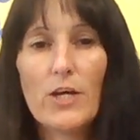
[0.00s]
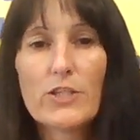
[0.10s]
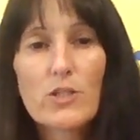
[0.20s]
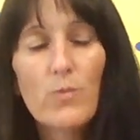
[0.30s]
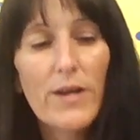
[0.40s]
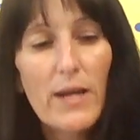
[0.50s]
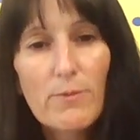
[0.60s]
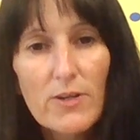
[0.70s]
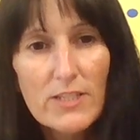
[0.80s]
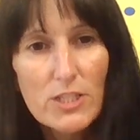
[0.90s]
So what I'm
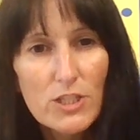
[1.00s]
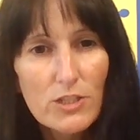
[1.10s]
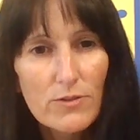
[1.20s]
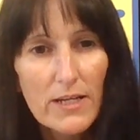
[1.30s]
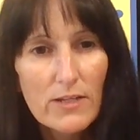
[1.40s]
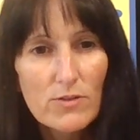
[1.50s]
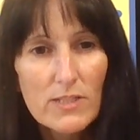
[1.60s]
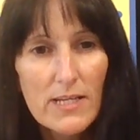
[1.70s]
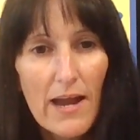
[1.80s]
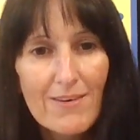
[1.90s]
going to do, can you
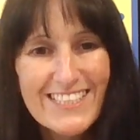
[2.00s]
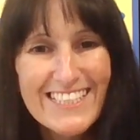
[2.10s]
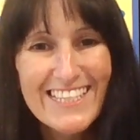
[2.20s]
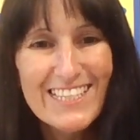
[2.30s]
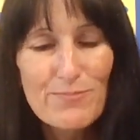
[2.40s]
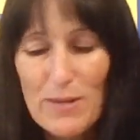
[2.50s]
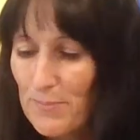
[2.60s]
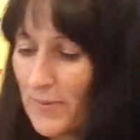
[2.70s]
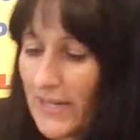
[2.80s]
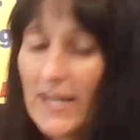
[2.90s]
see how it's a little bit
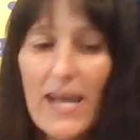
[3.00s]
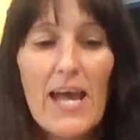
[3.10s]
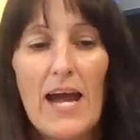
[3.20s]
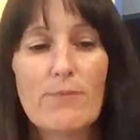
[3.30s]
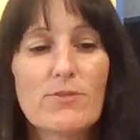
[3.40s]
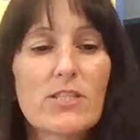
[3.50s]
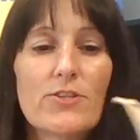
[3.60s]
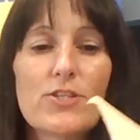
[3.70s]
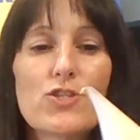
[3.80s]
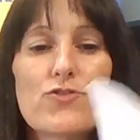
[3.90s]
big? I'm just
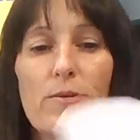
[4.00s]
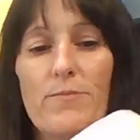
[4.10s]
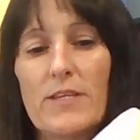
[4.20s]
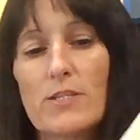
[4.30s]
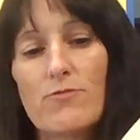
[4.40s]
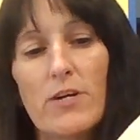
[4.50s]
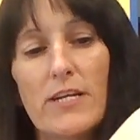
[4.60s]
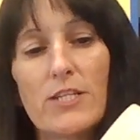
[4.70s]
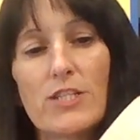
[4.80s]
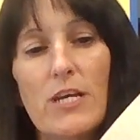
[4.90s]
going to trim this
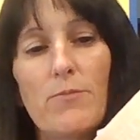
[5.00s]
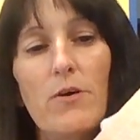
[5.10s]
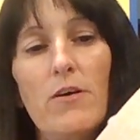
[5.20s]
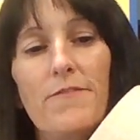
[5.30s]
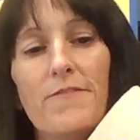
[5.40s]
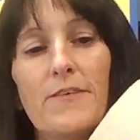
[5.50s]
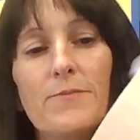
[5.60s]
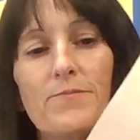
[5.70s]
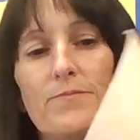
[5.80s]
rocket shape off,